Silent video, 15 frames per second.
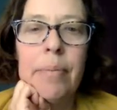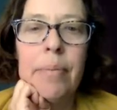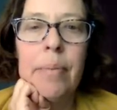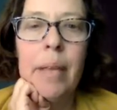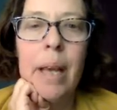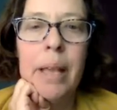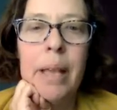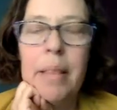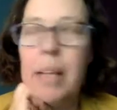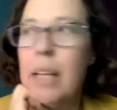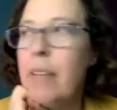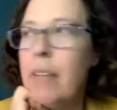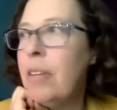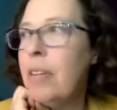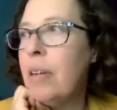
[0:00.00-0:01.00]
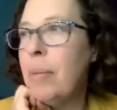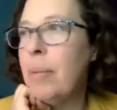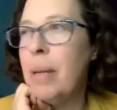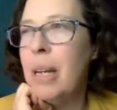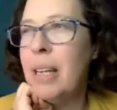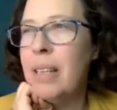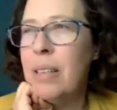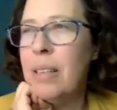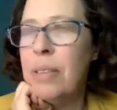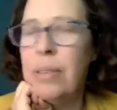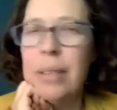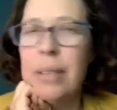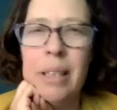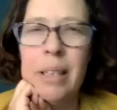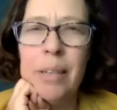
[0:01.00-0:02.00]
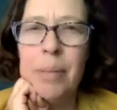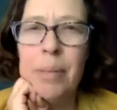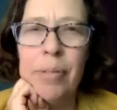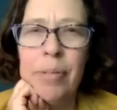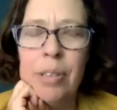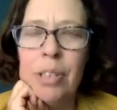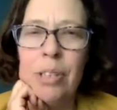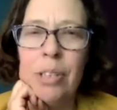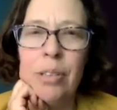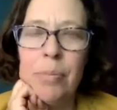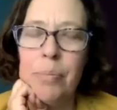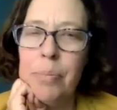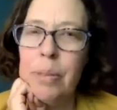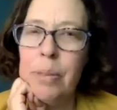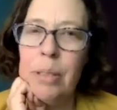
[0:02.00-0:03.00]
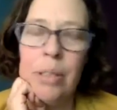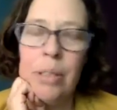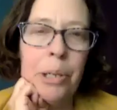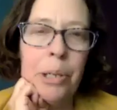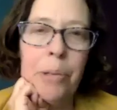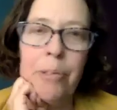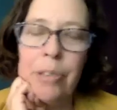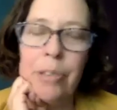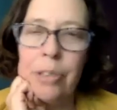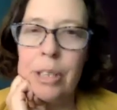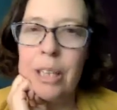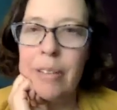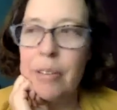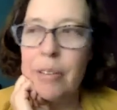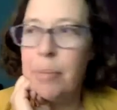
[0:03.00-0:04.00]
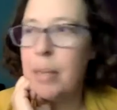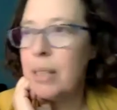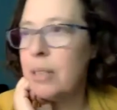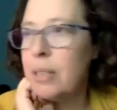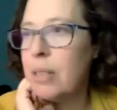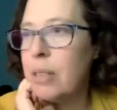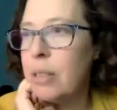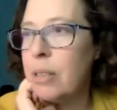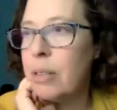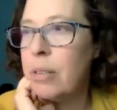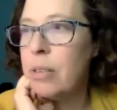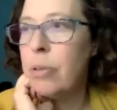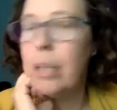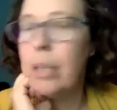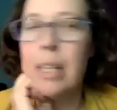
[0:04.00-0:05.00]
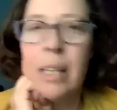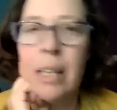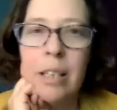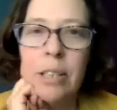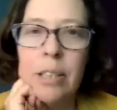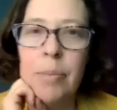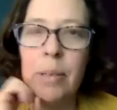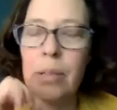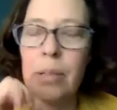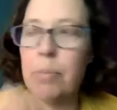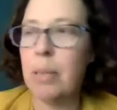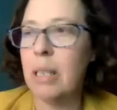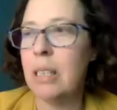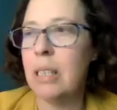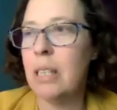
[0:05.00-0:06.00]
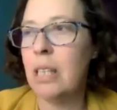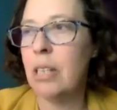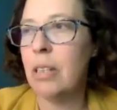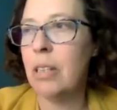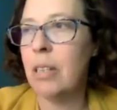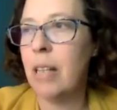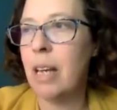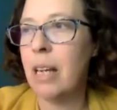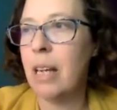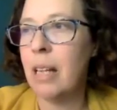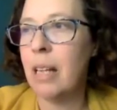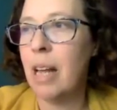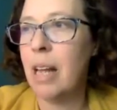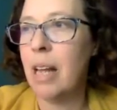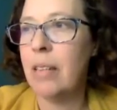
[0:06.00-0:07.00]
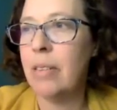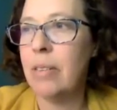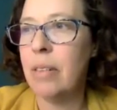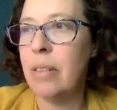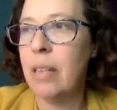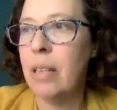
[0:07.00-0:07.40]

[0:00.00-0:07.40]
Yeah, I think if you, I mean, I could Google it now, but if you just put University of New Mexico curanderismo, it'll probably take you to that class.